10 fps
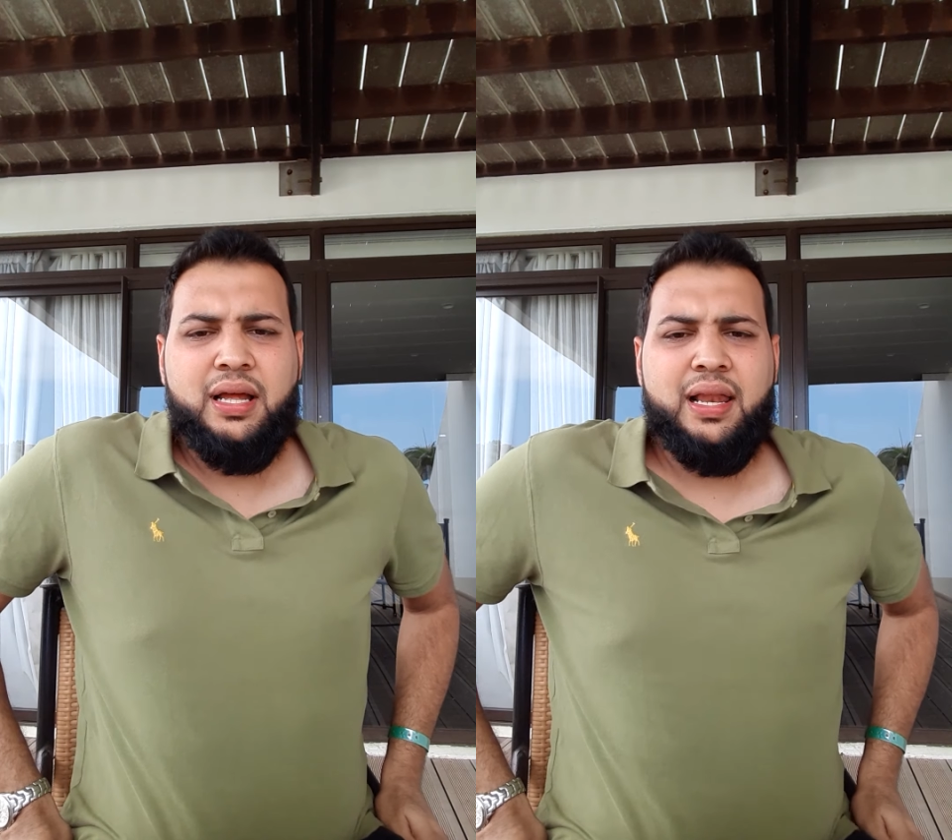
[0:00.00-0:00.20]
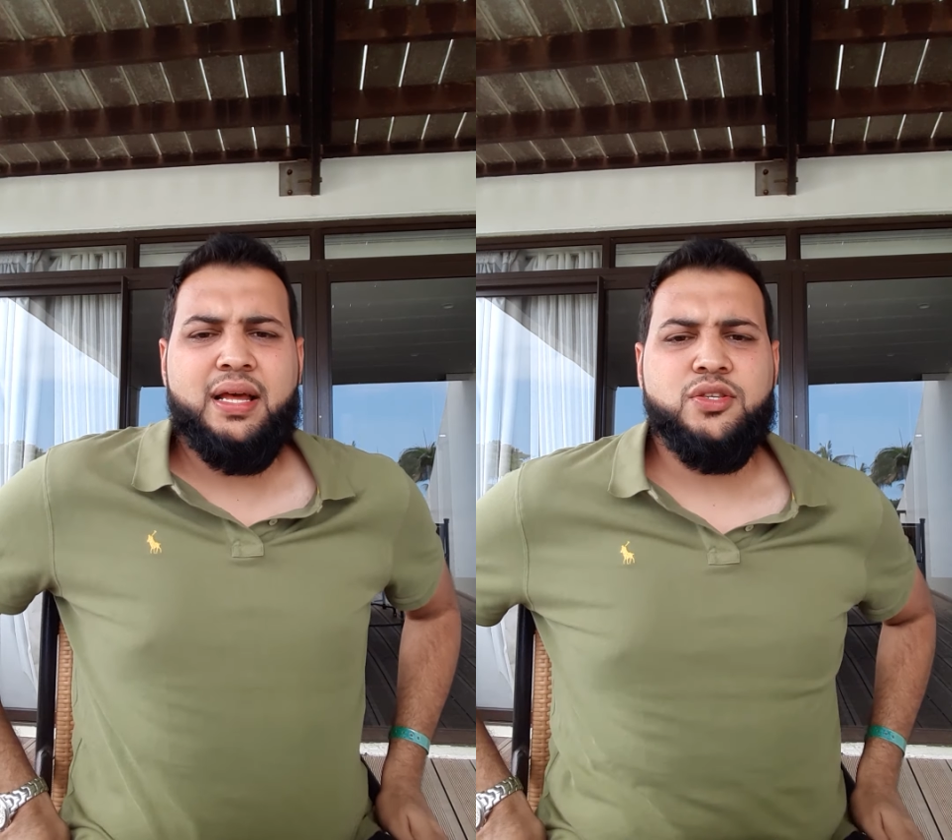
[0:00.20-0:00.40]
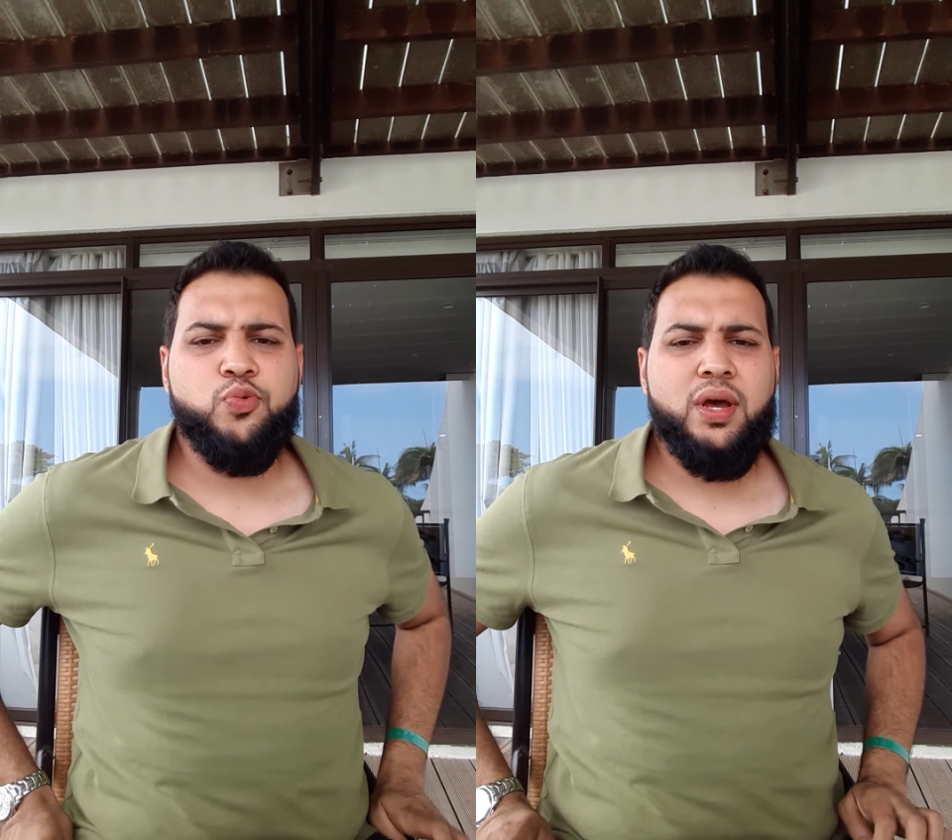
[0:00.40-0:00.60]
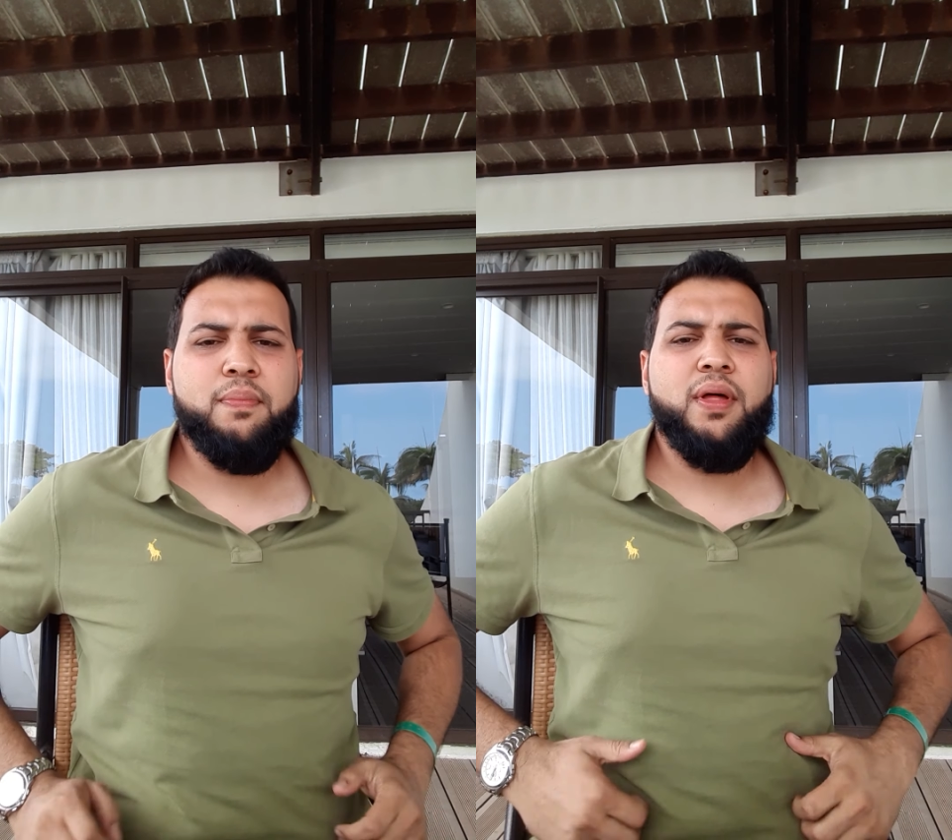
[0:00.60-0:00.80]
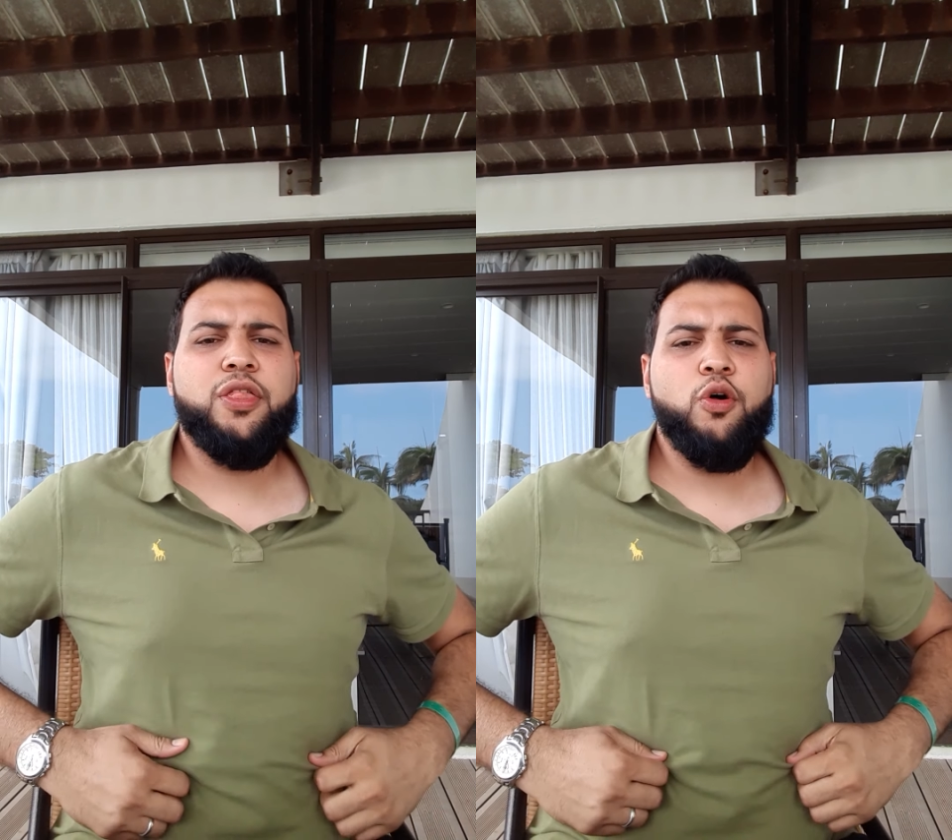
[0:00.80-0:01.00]
lands, where
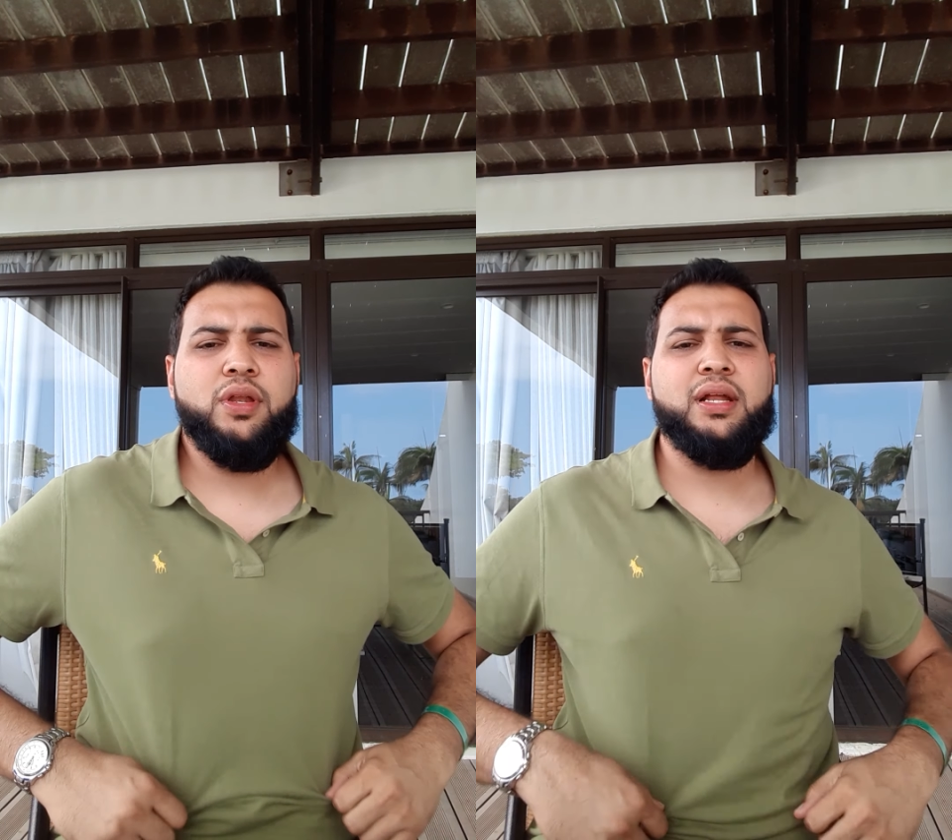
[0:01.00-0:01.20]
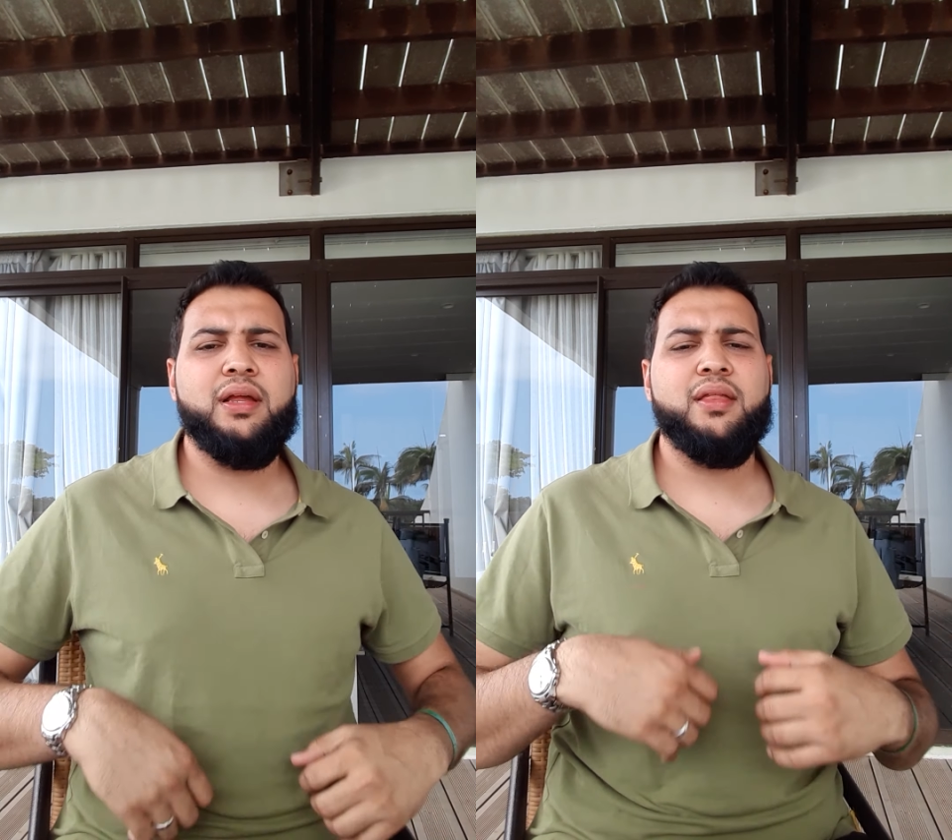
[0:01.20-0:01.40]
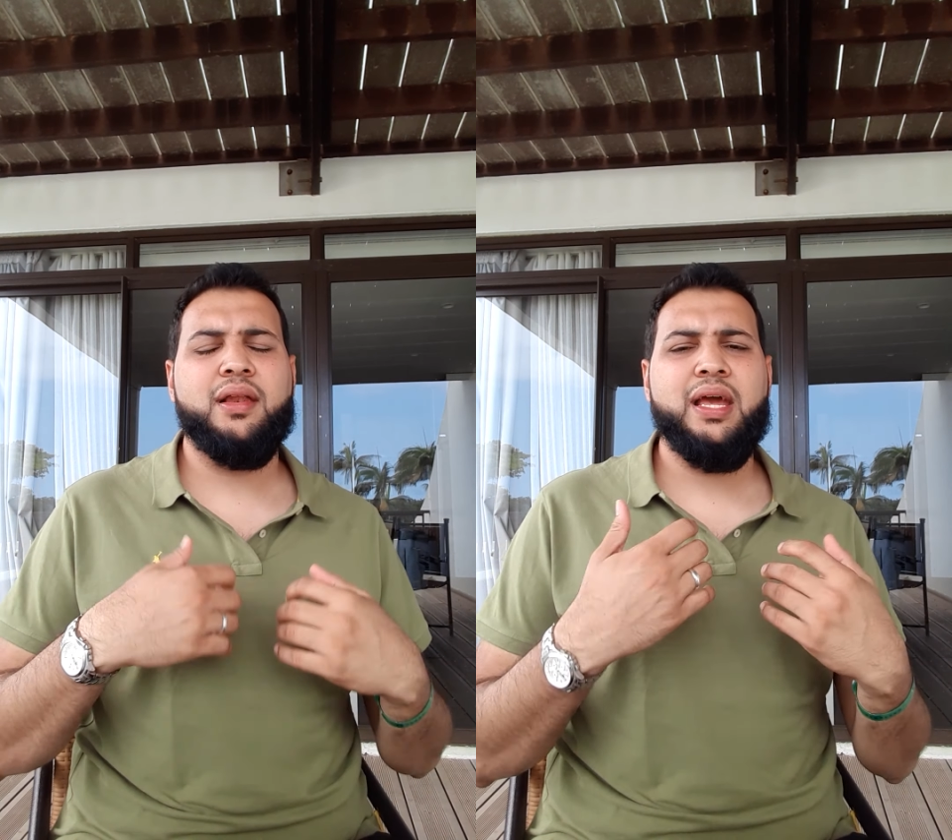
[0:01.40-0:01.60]
methodically the